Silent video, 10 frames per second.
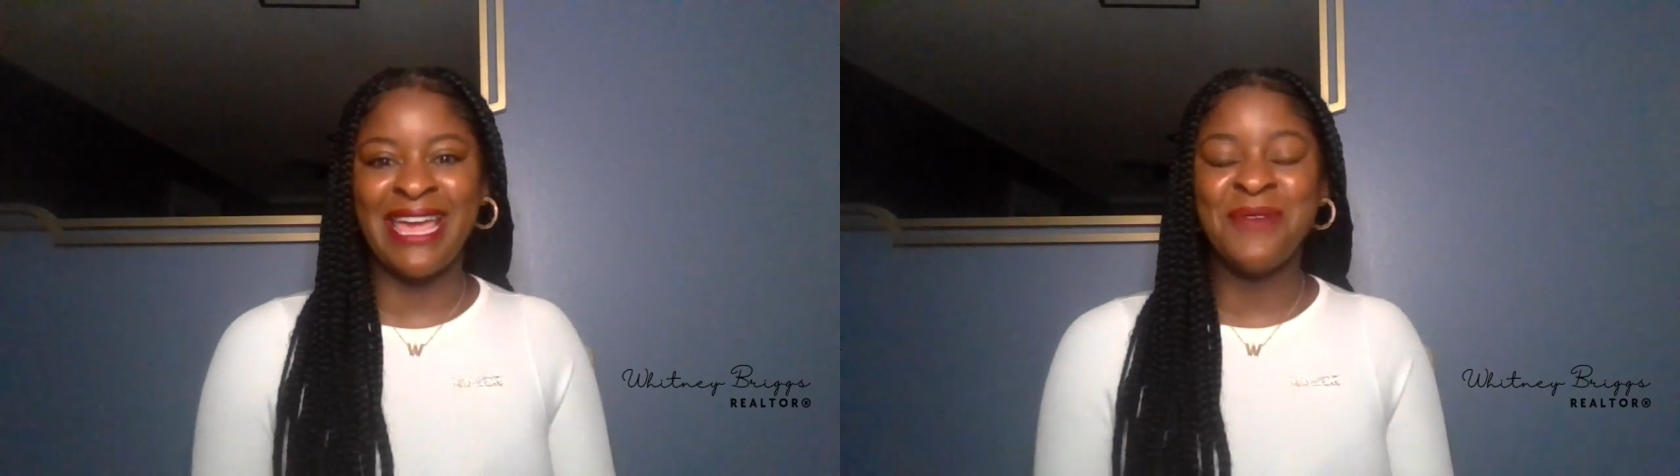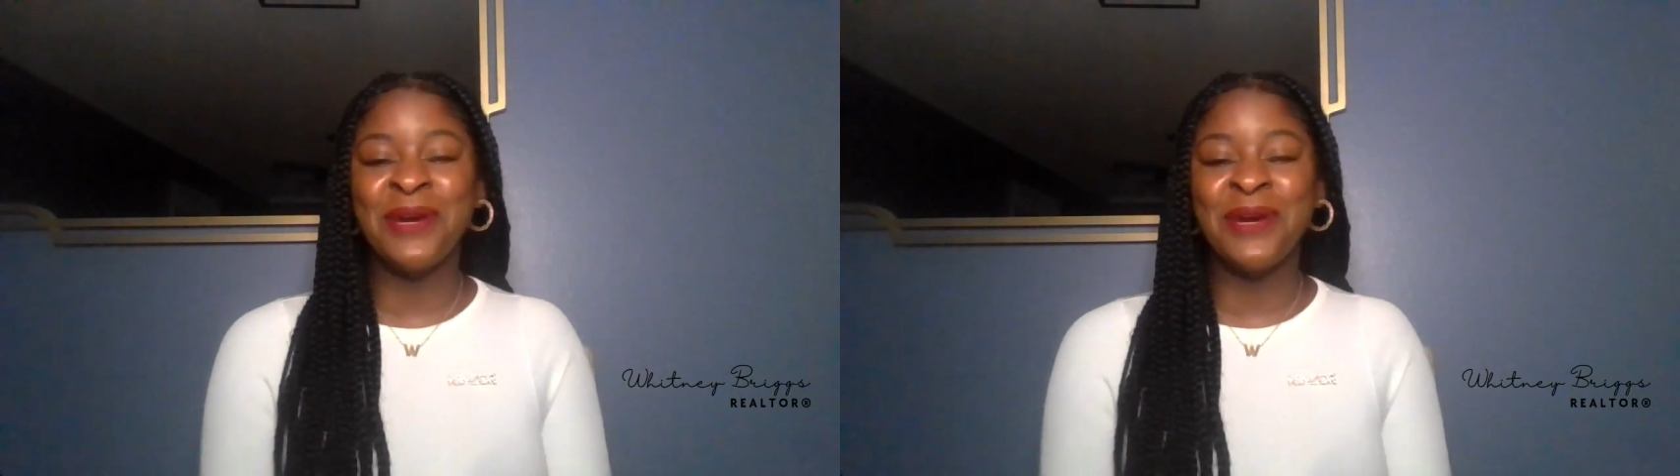
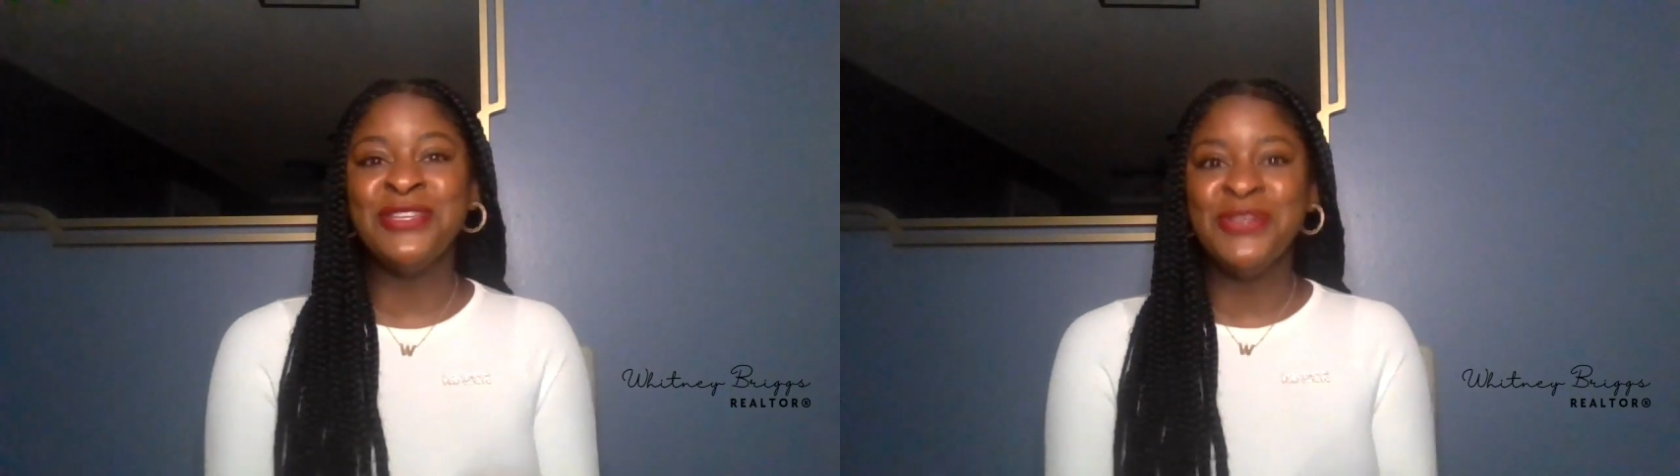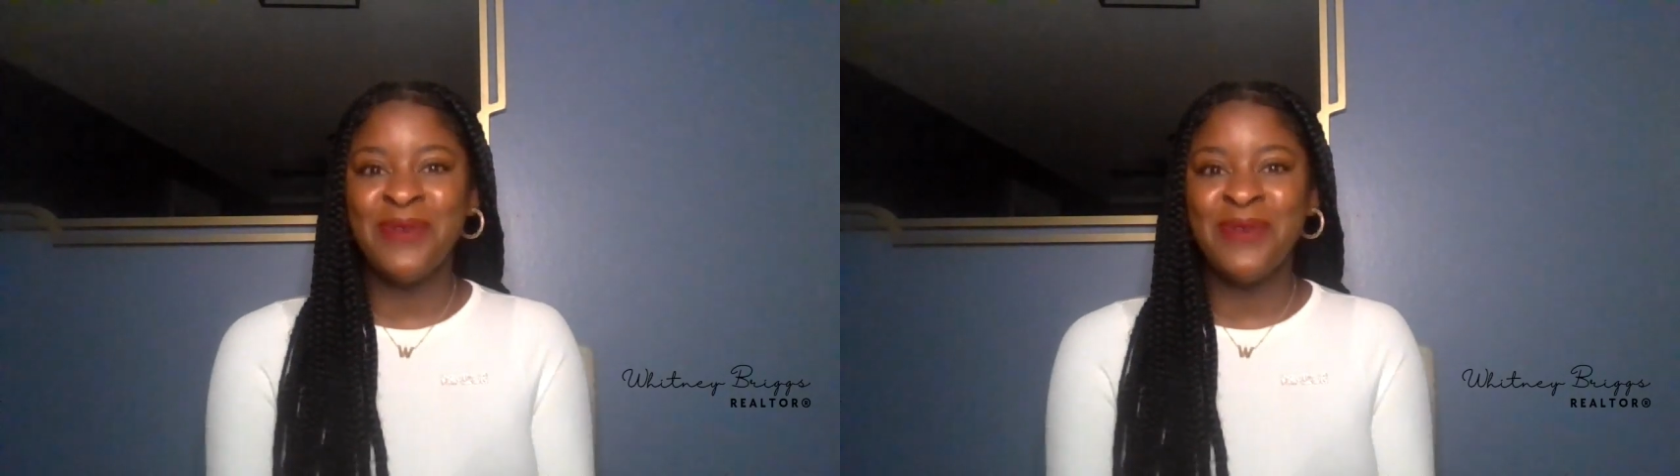where
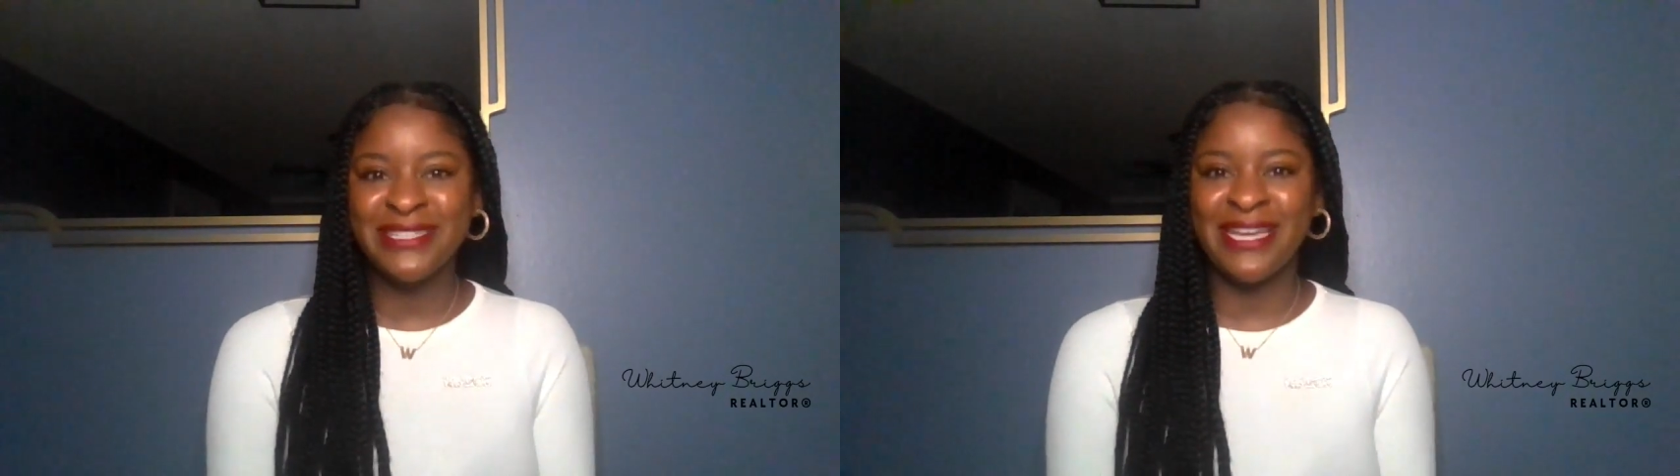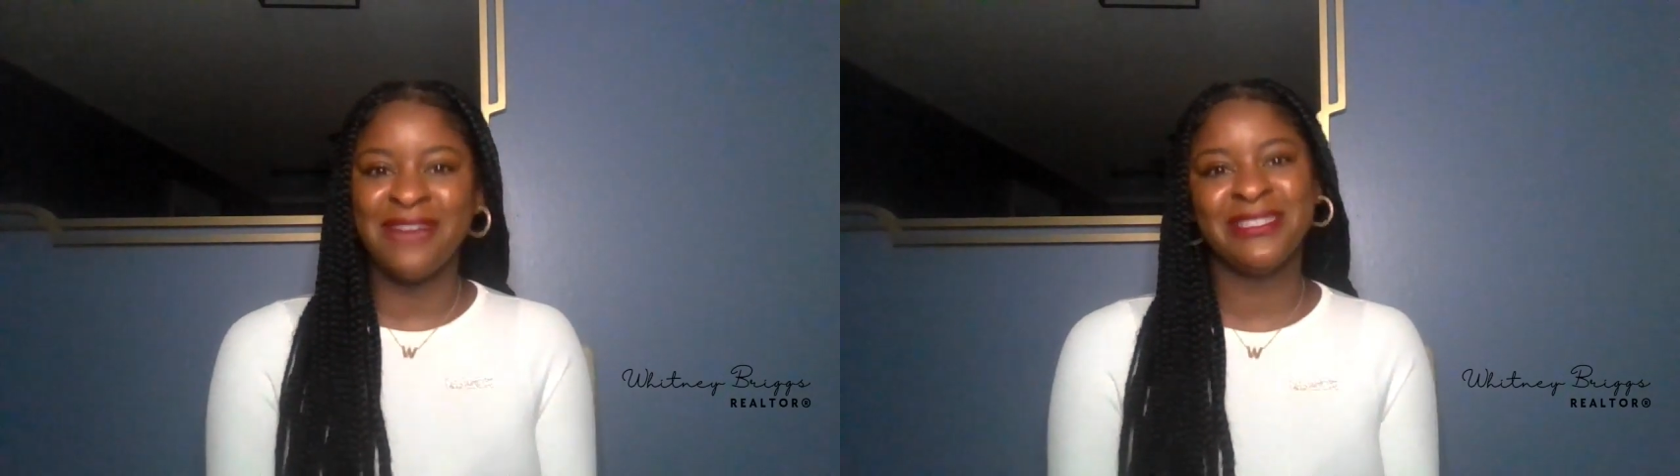you ask
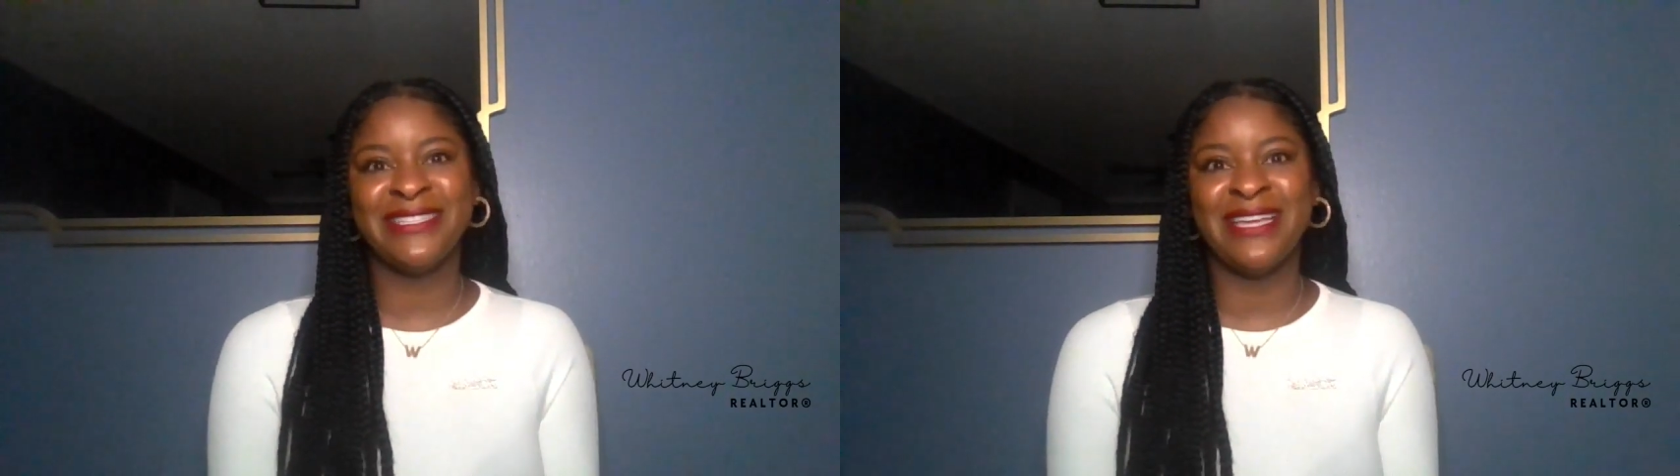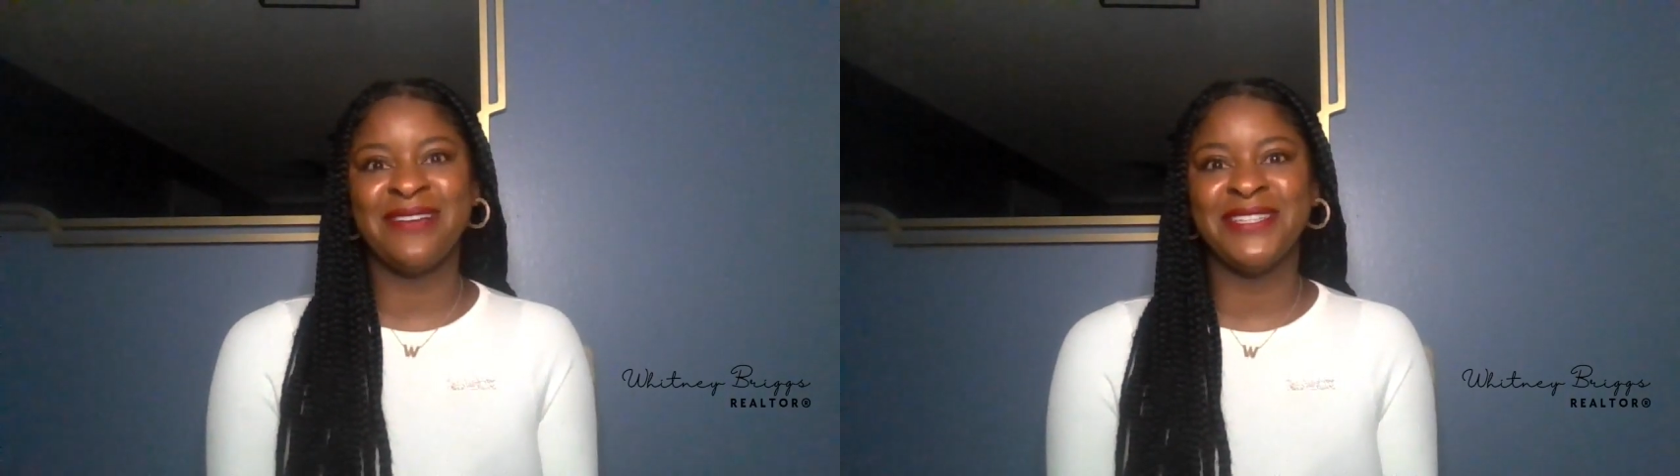a real
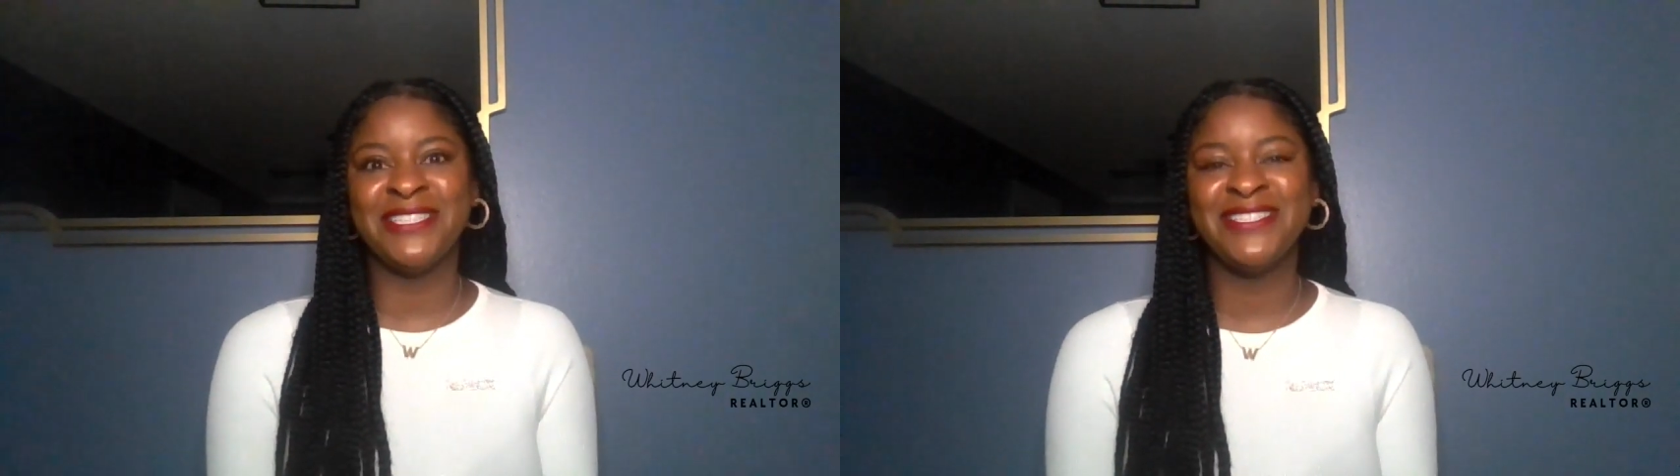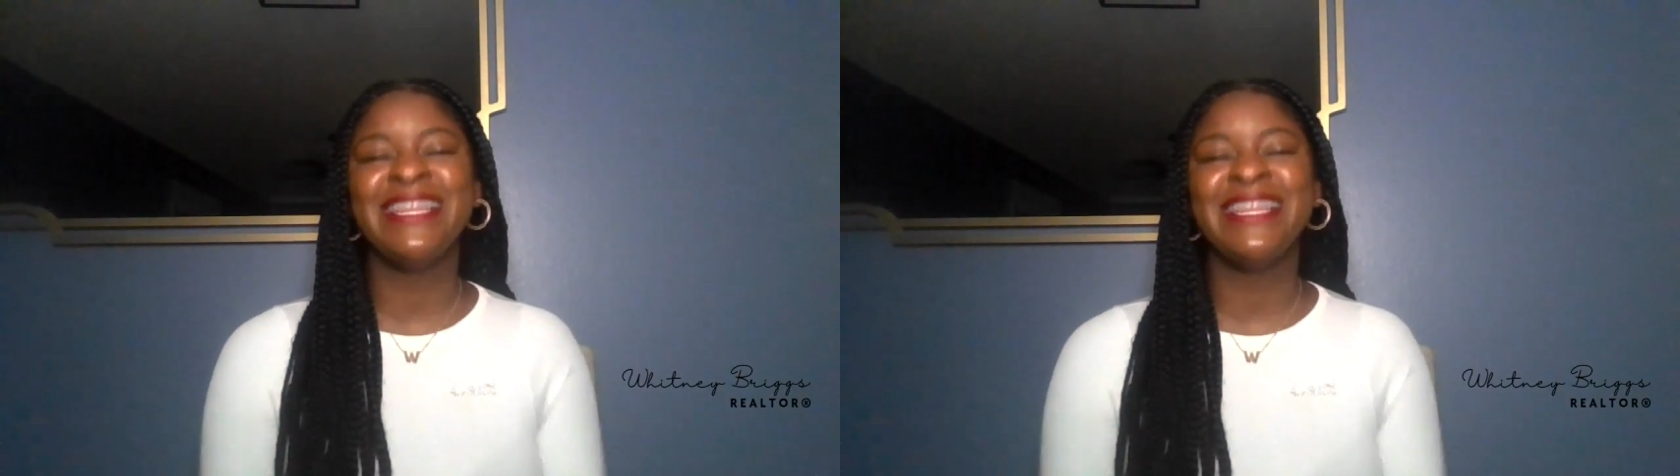estate
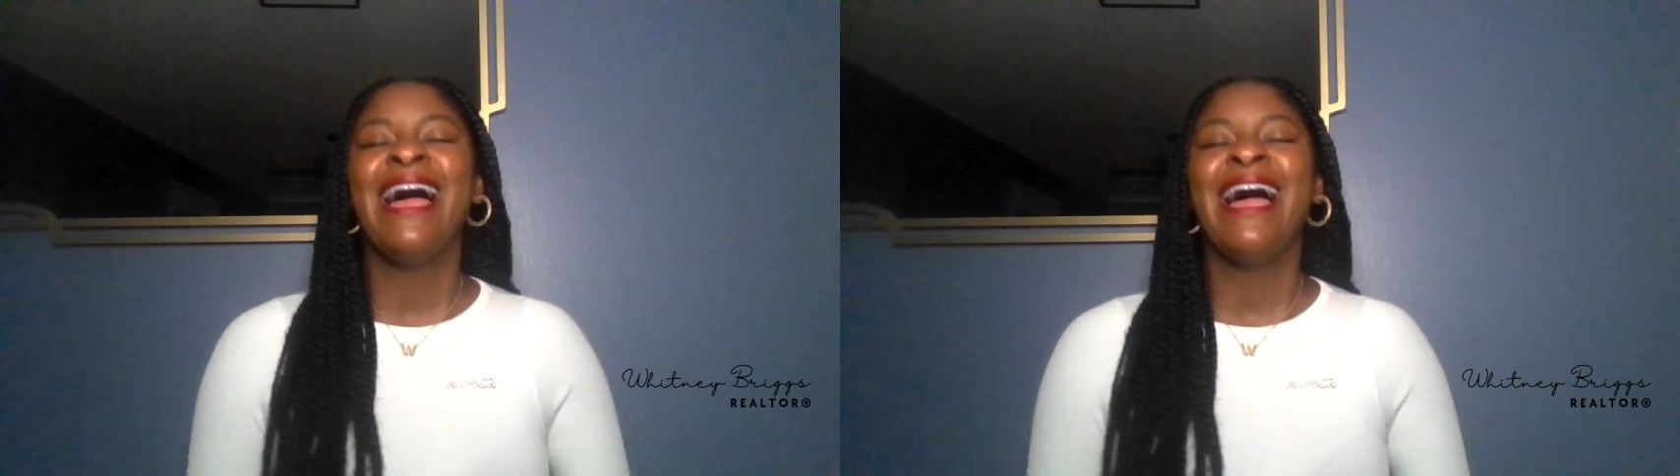question,